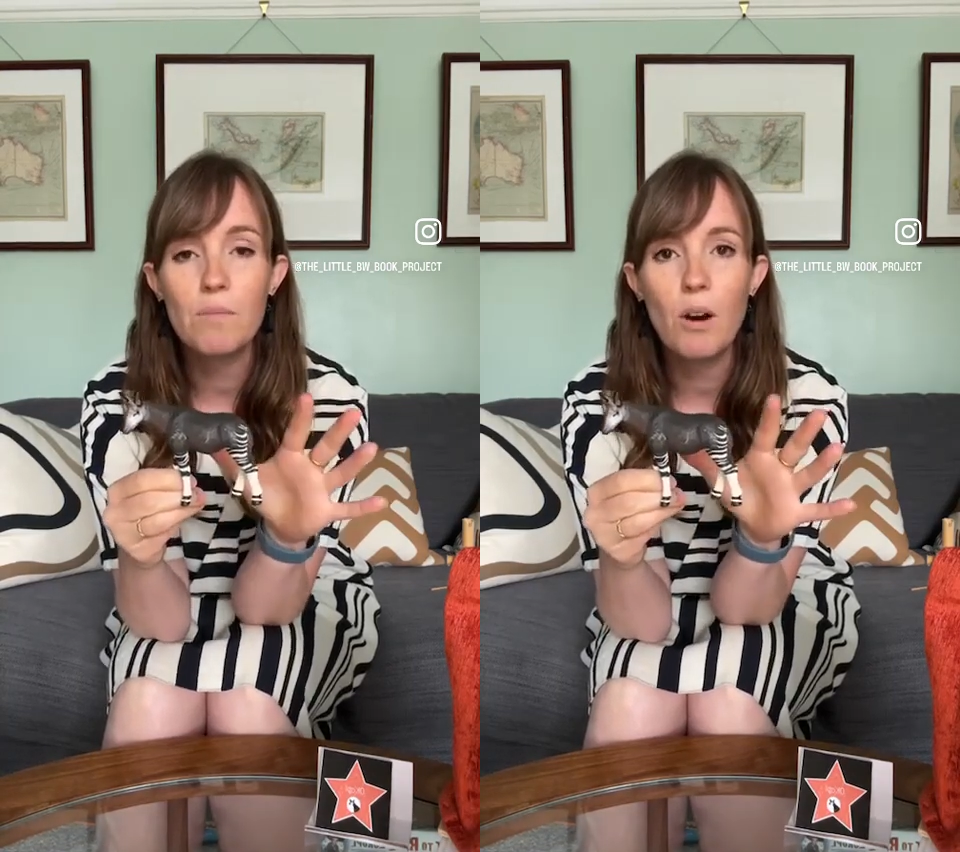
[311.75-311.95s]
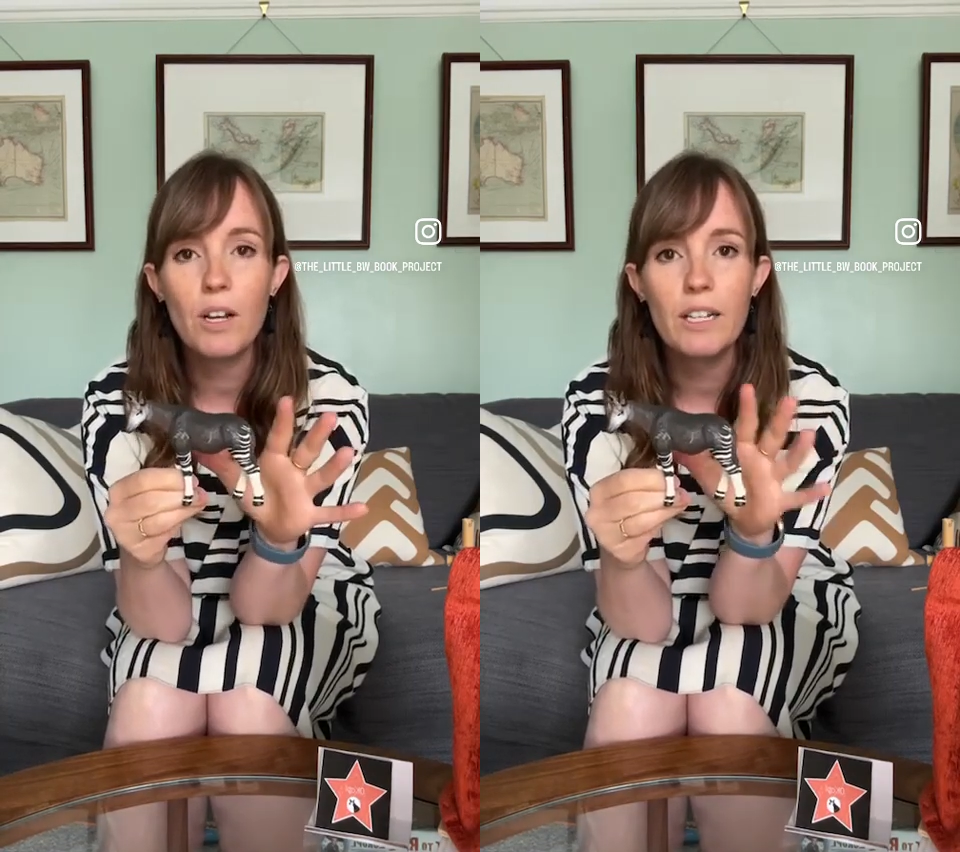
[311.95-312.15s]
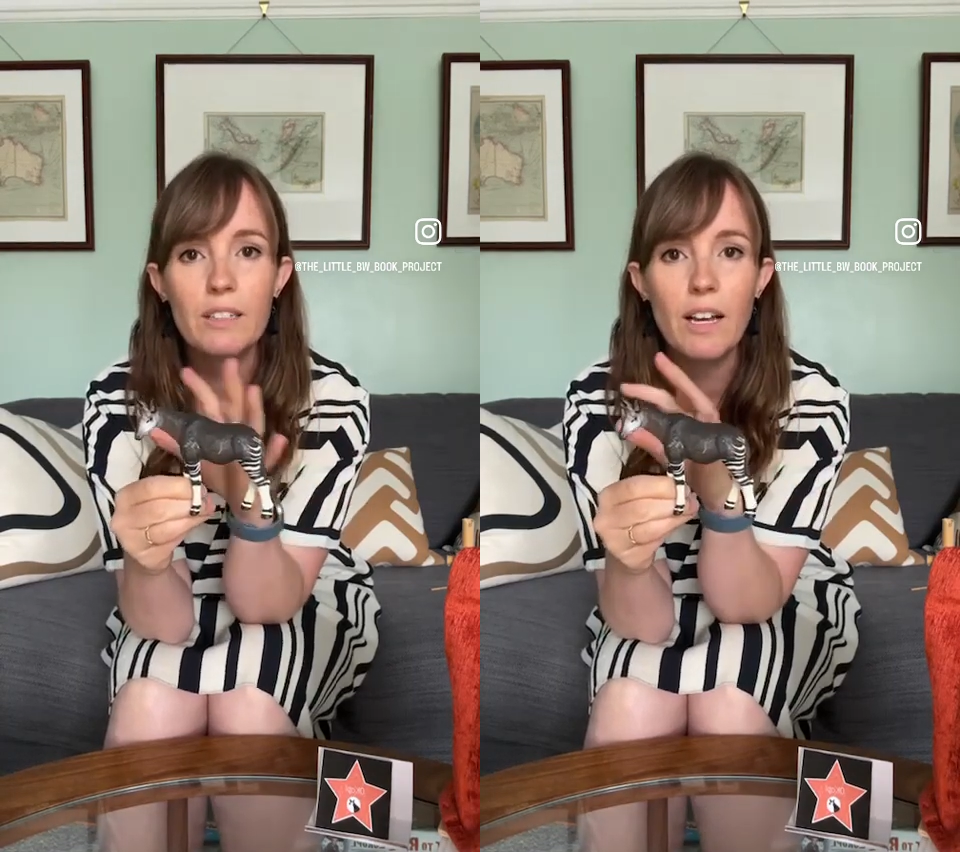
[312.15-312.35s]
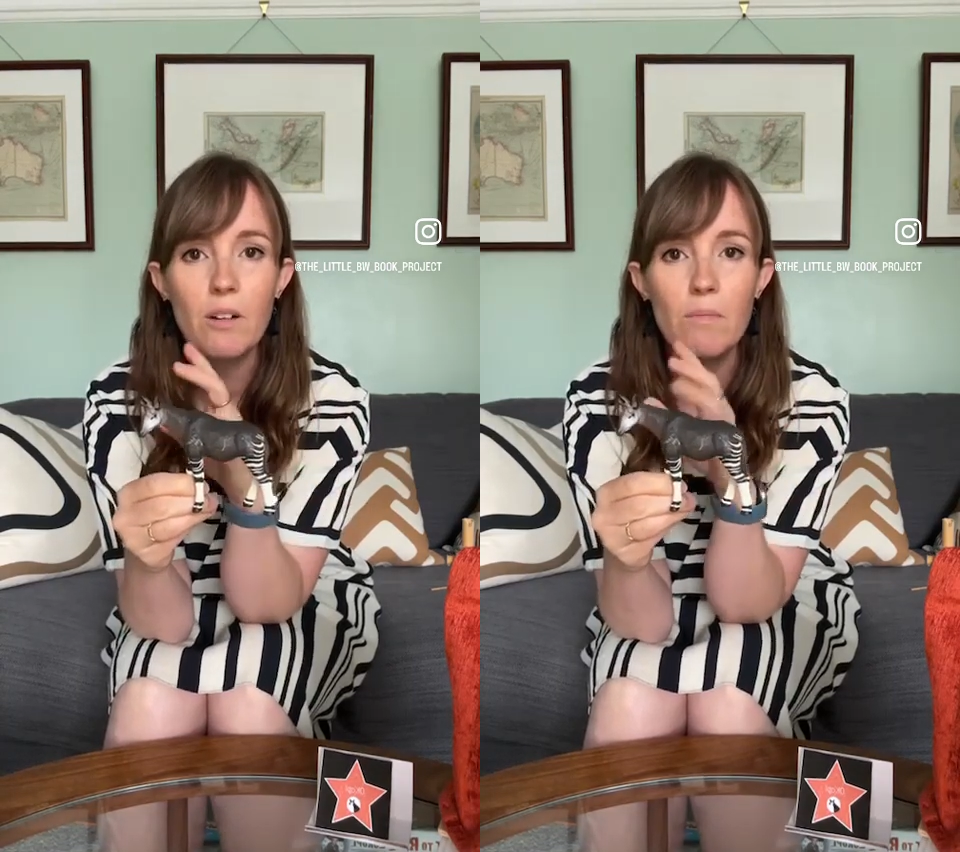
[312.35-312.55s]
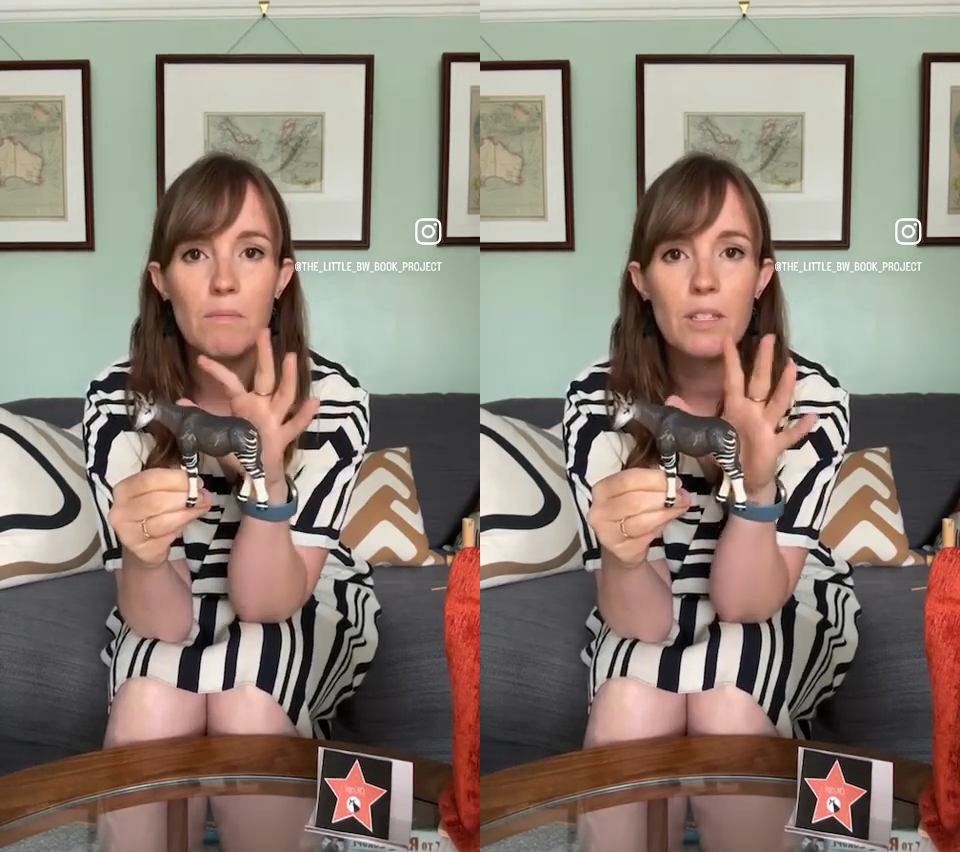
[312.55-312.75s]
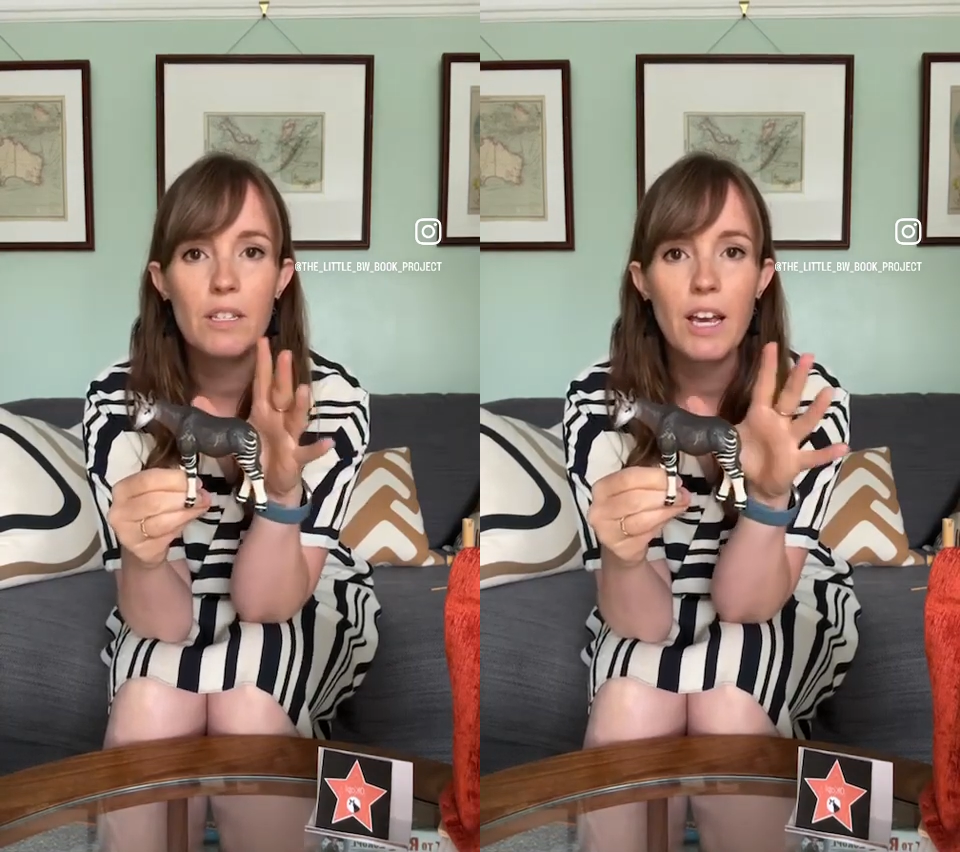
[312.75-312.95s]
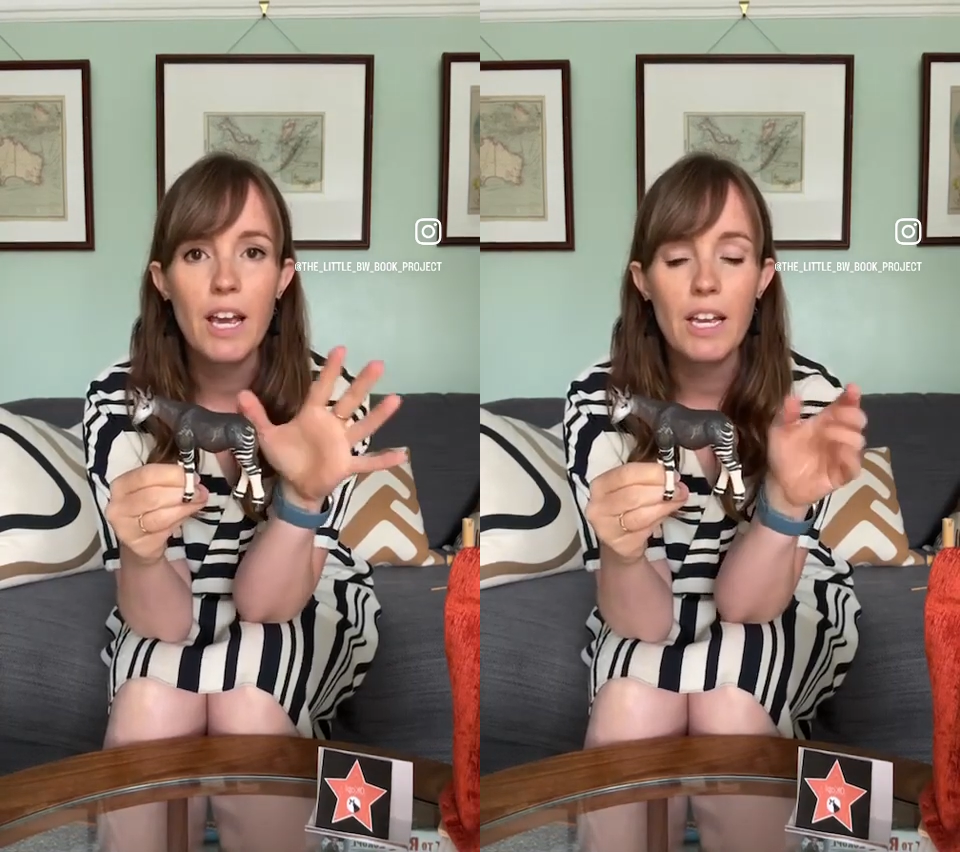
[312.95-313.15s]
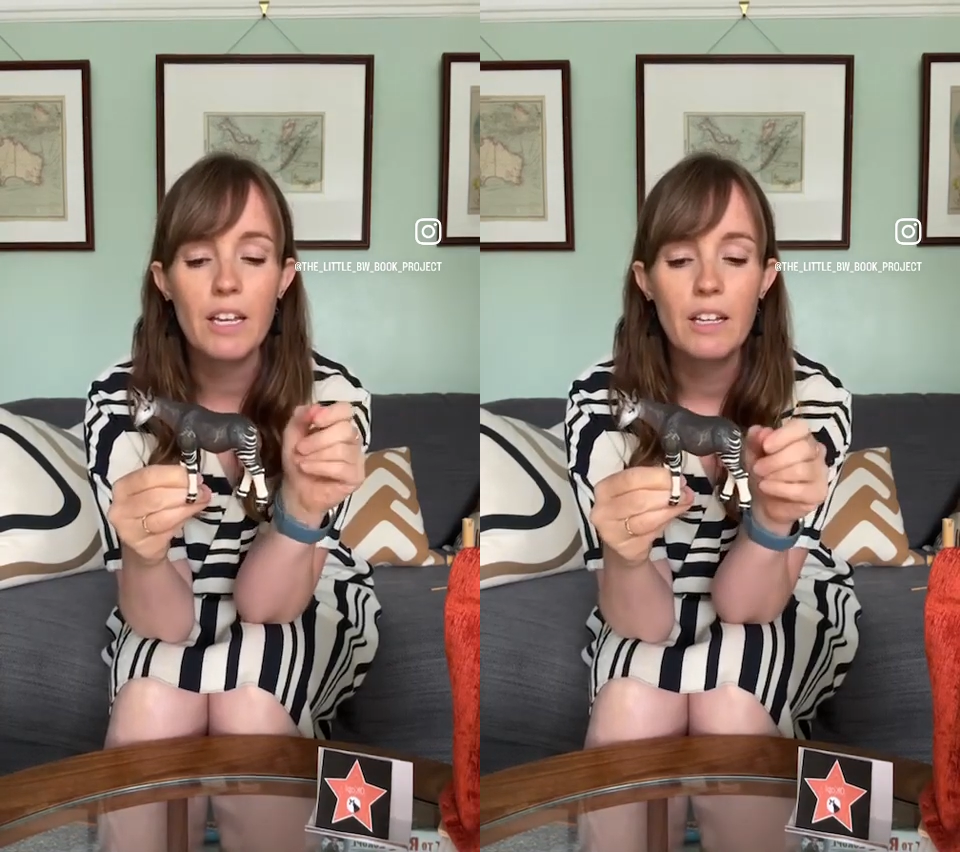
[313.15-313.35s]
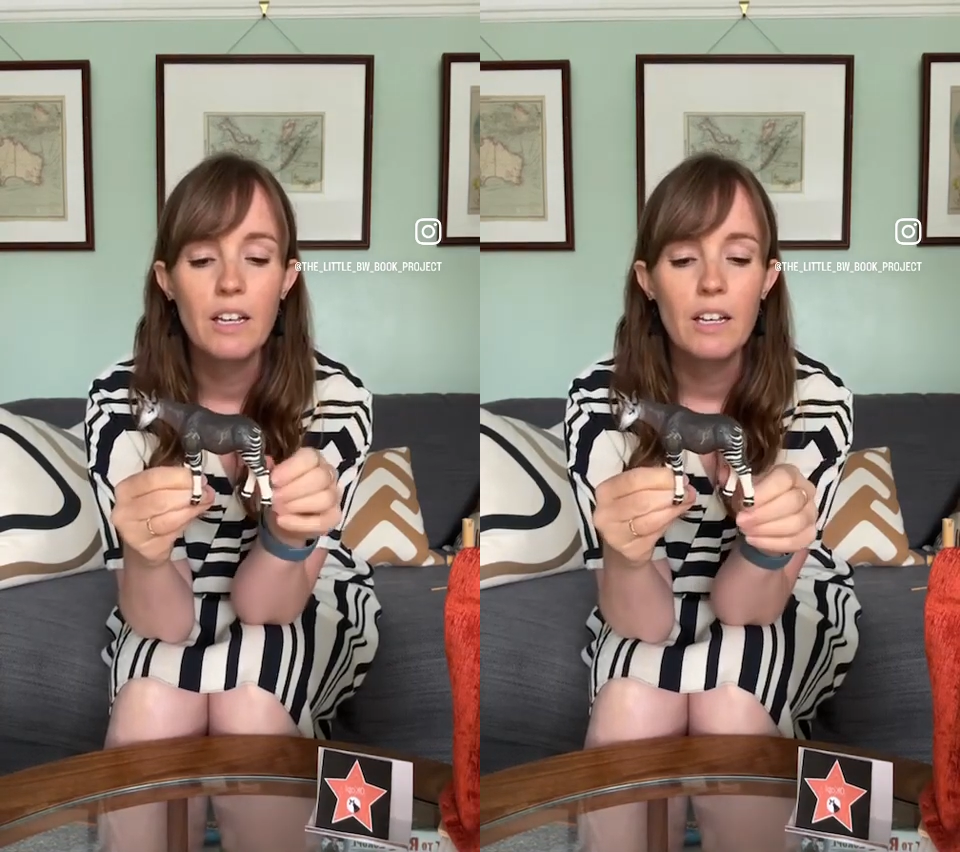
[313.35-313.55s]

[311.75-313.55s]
markings help them stay